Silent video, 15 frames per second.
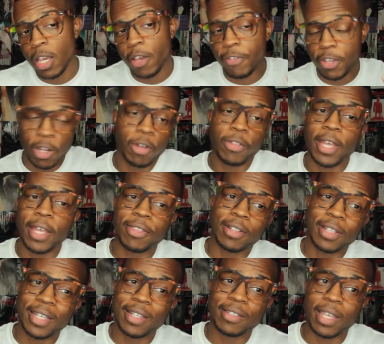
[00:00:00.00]
If you know that the
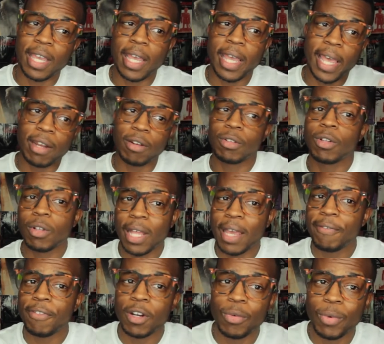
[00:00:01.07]
lens can't handle low
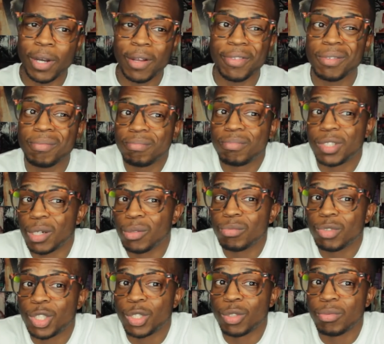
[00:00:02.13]
light very well, then
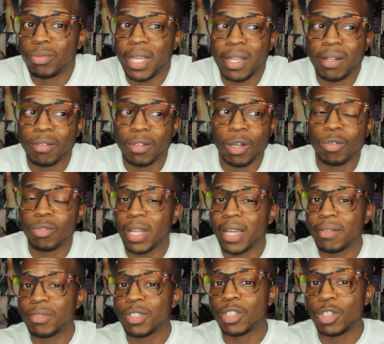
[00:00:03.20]
don't shoot in low
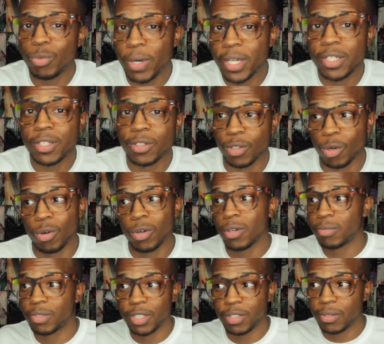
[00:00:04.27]
light situations,
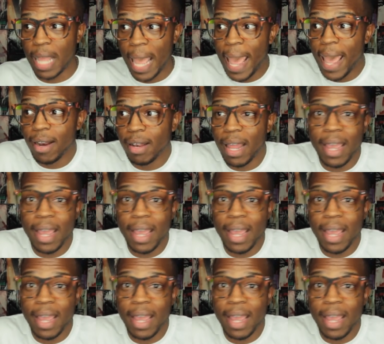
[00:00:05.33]
or just add